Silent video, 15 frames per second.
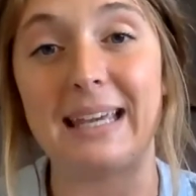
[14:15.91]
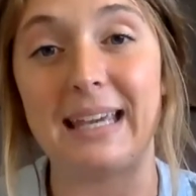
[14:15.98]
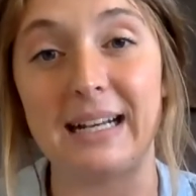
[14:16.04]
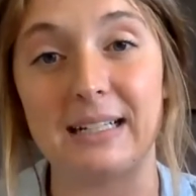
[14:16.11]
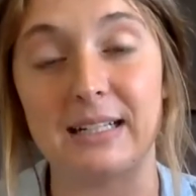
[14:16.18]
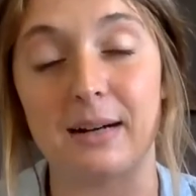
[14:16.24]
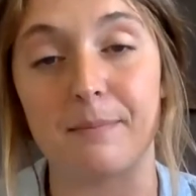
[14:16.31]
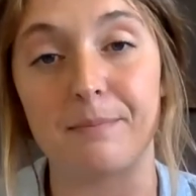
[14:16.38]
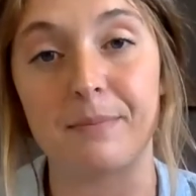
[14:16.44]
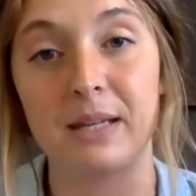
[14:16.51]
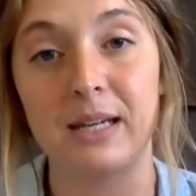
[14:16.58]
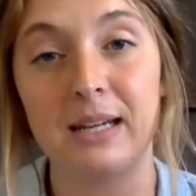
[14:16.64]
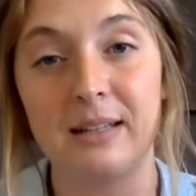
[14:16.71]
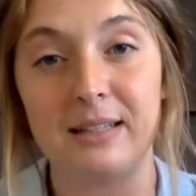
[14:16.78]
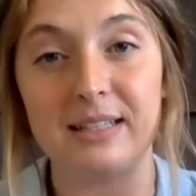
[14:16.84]
kingdom,
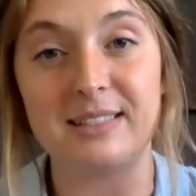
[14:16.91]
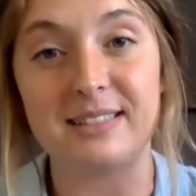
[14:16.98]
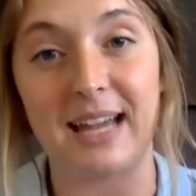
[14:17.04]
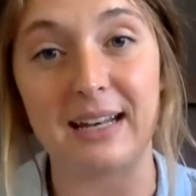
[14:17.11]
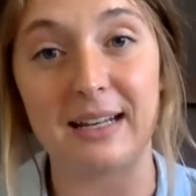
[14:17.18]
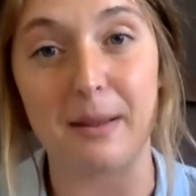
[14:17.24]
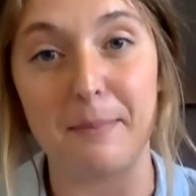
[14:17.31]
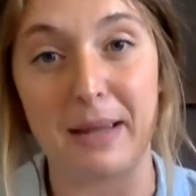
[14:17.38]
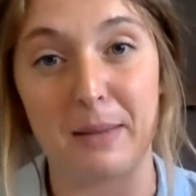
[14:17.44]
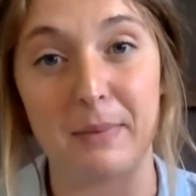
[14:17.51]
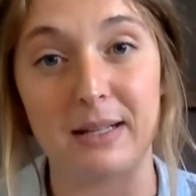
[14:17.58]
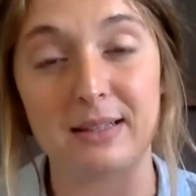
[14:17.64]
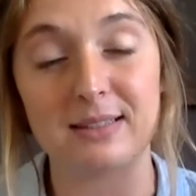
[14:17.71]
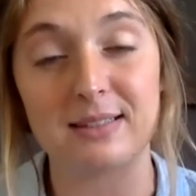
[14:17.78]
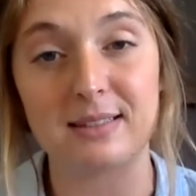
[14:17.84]
these 10
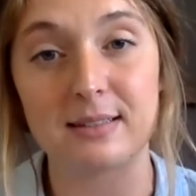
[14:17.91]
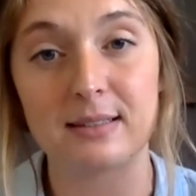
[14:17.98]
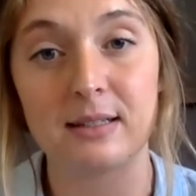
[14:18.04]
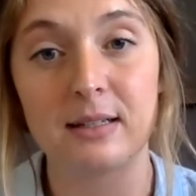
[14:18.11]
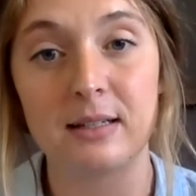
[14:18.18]
commandments.